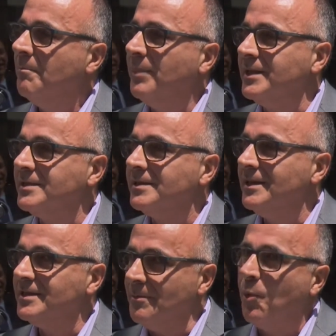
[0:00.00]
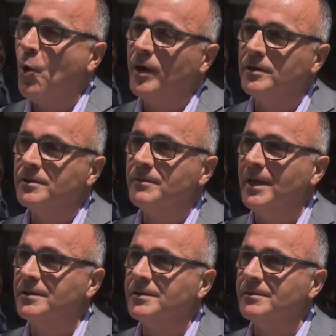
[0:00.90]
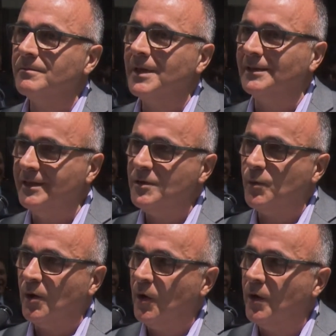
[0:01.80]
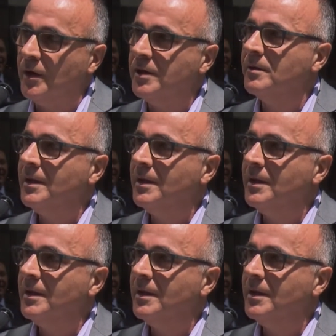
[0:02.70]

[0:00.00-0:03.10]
But it's important that at least we're heard,